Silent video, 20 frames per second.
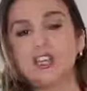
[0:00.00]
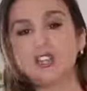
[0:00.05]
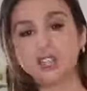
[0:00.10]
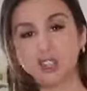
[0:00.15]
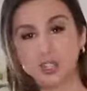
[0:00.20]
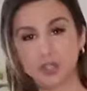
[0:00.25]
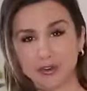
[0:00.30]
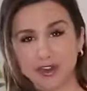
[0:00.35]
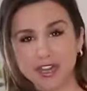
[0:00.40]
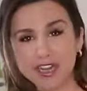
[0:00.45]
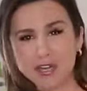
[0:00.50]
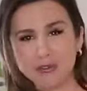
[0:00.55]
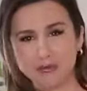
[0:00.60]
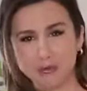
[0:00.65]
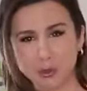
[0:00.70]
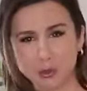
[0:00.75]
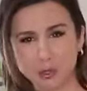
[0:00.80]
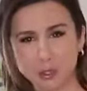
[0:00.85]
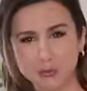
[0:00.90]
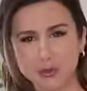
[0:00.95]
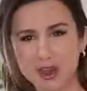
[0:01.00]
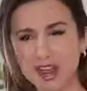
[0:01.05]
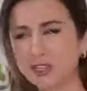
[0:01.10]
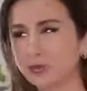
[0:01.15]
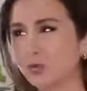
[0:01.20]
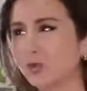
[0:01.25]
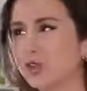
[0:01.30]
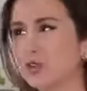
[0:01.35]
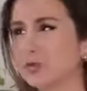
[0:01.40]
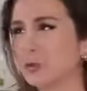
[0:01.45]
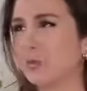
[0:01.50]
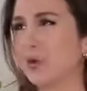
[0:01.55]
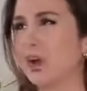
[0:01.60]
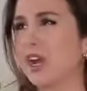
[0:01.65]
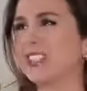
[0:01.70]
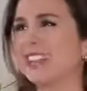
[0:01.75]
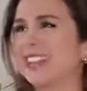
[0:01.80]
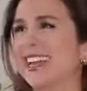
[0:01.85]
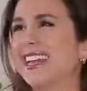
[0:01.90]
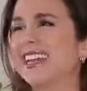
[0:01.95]
The training ruched bra is one of those
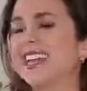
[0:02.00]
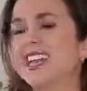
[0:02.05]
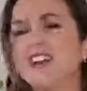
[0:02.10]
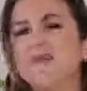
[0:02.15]
bras that